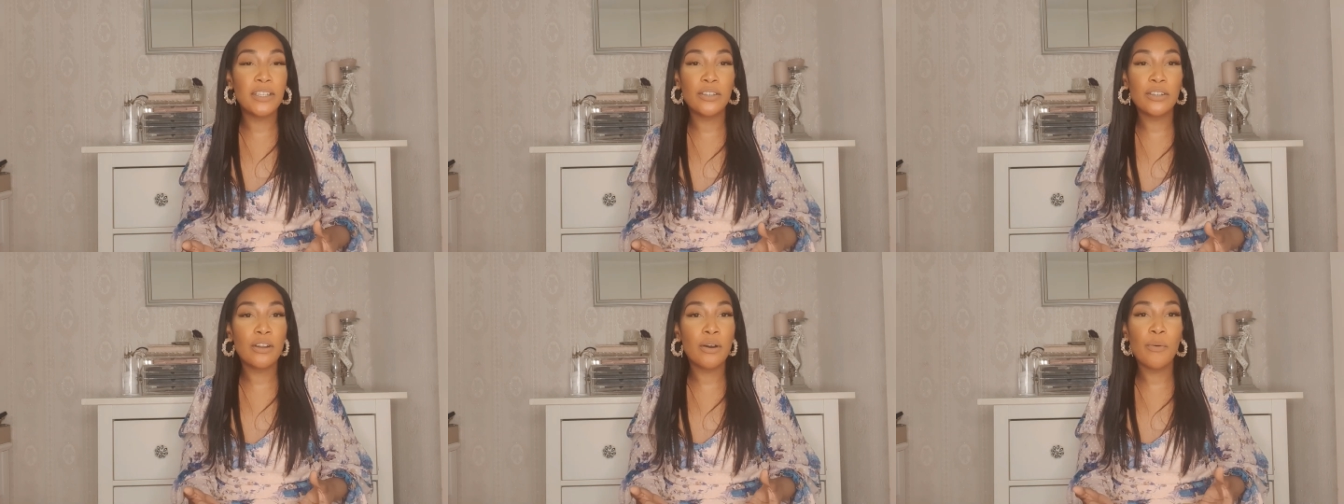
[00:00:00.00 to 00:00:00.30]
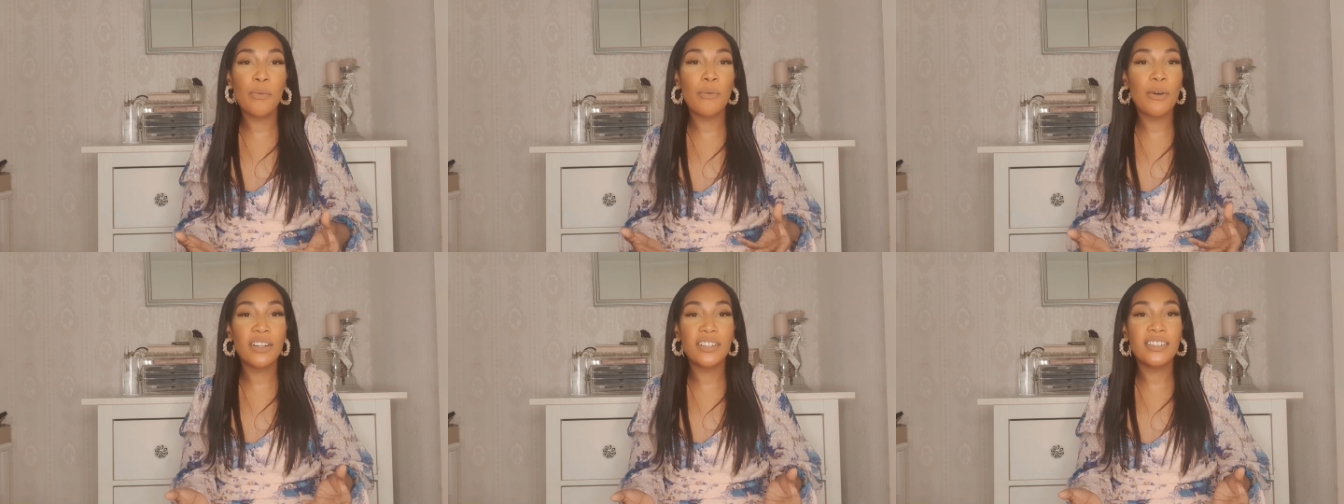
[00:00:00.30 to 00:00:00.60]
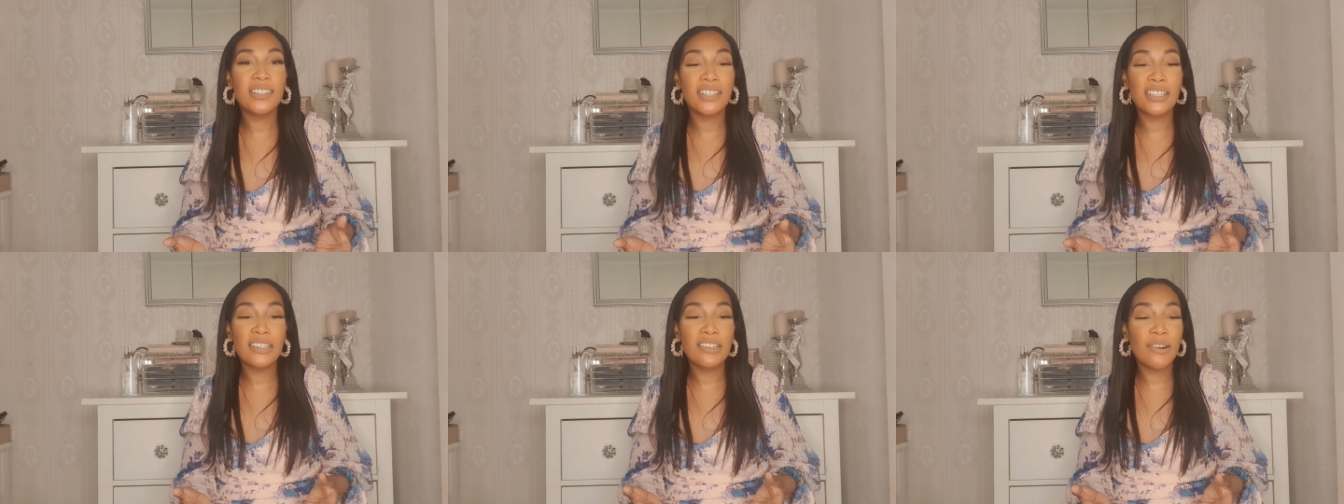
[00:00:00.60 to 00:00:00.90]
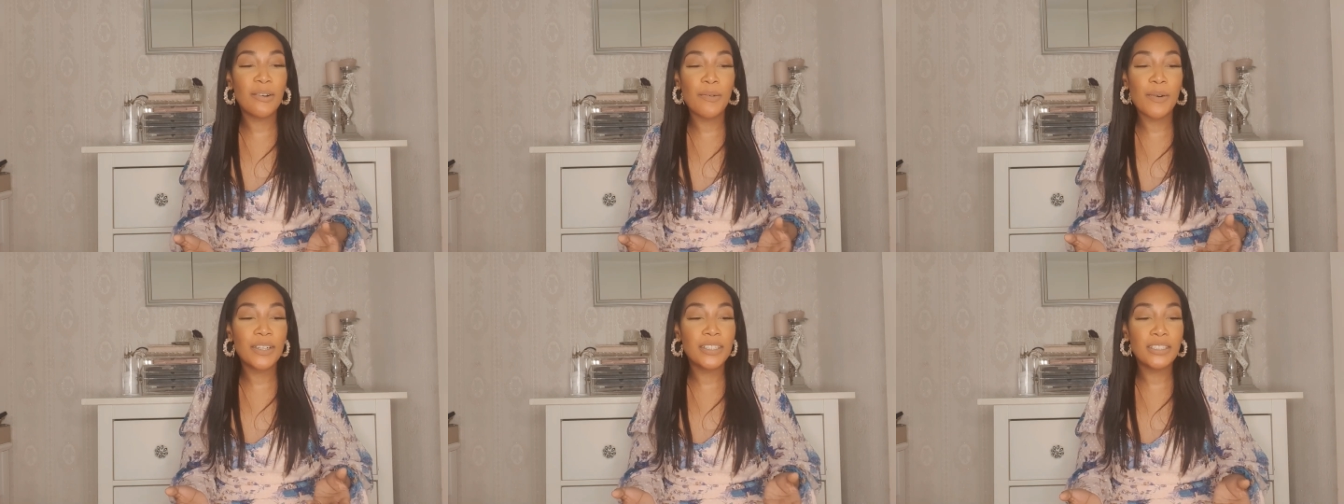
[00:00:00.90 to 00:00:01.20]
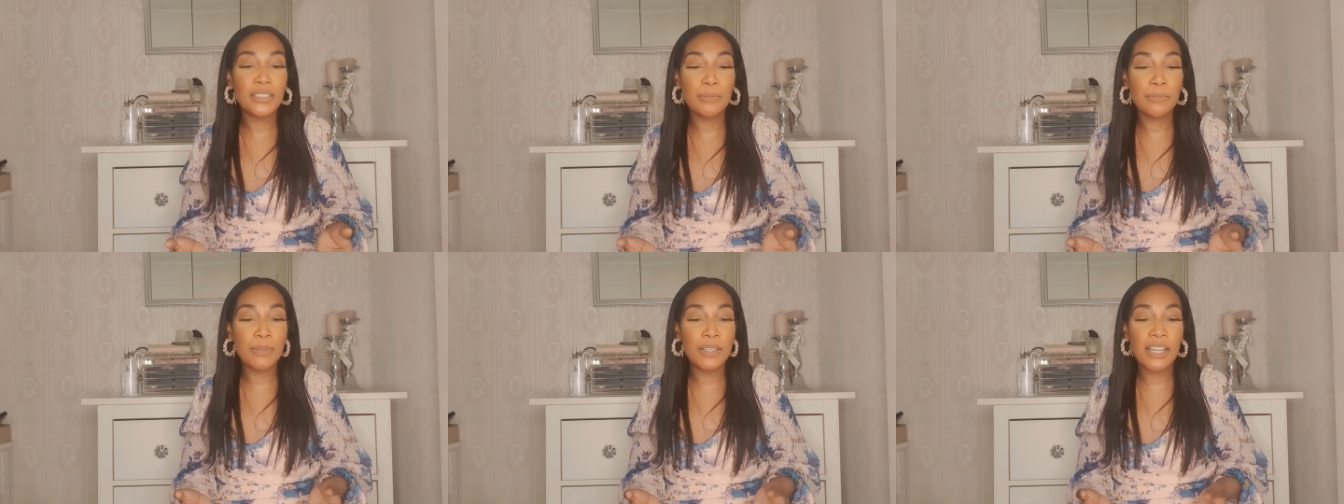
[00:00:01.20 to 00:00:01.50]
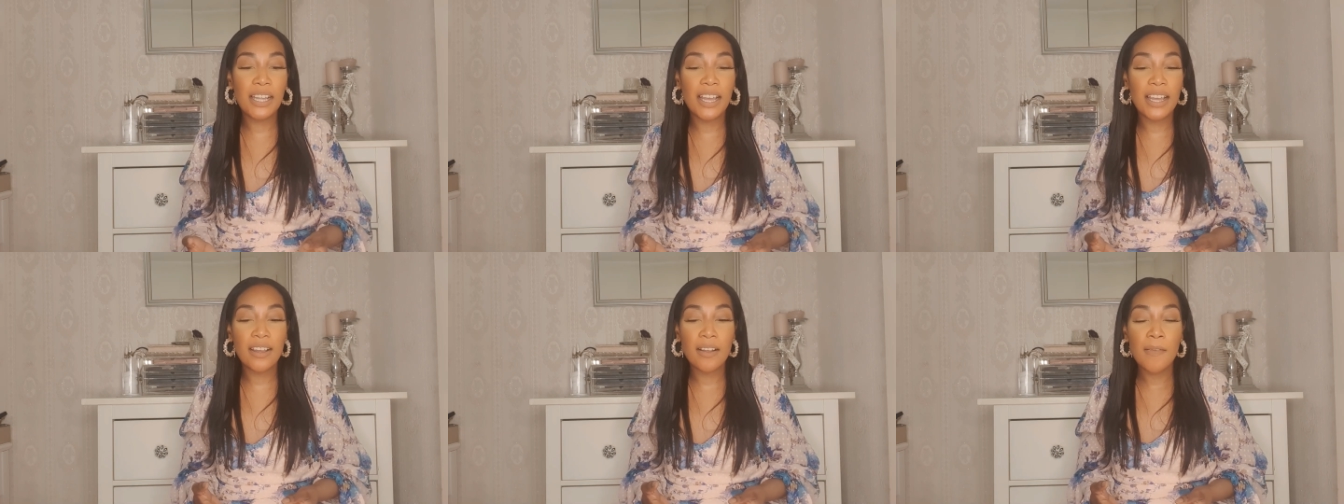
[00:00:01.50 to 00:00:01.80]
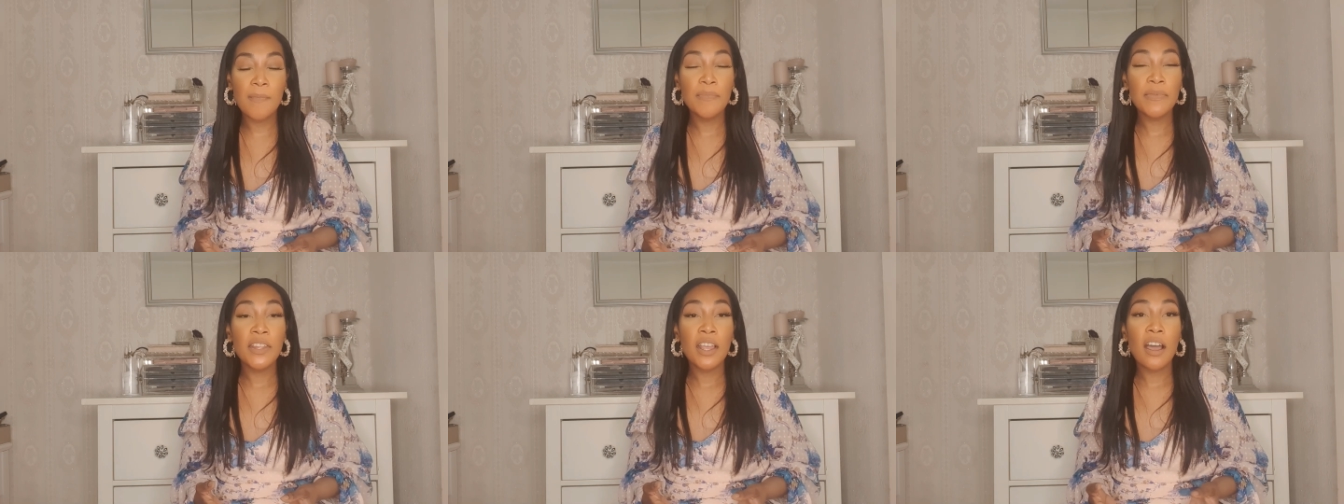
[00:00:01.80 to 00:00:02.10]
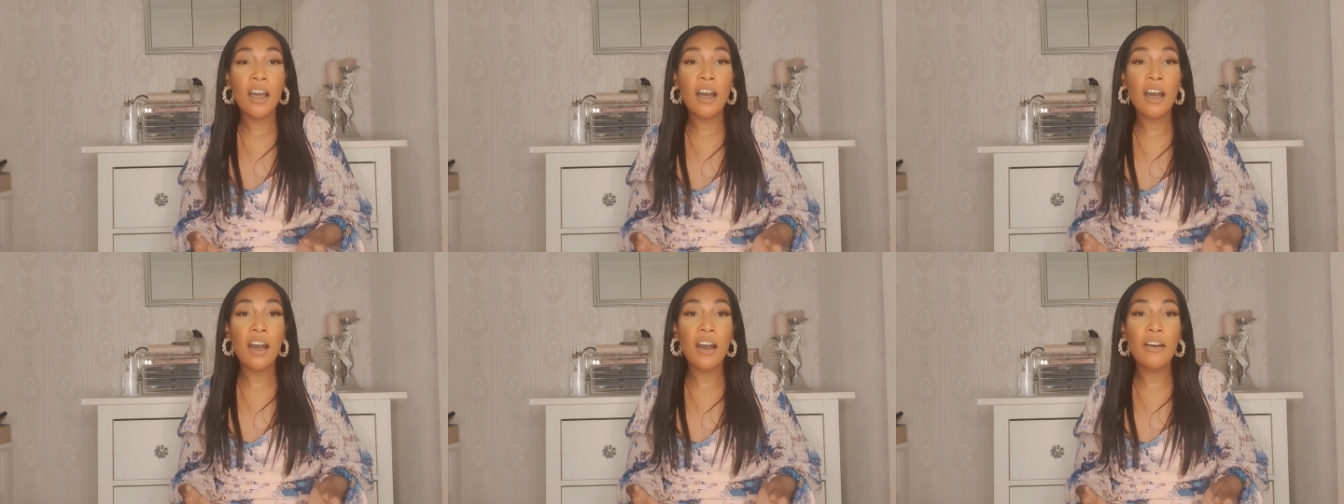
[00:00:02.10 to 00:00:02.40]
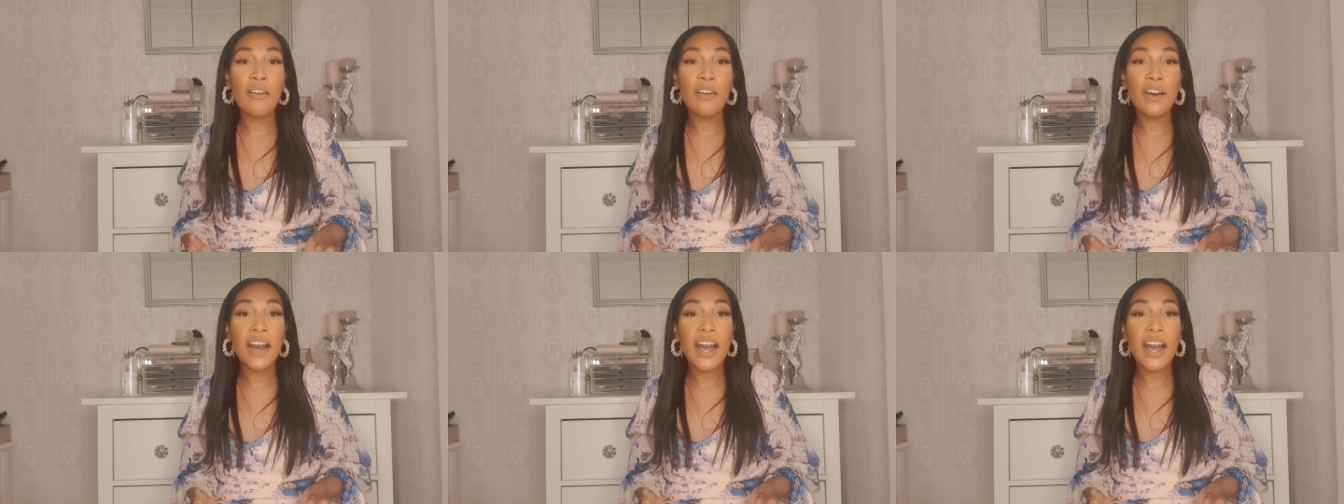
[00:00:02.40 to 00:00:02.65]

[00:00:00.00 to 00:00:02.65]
You don't want to be like, oh,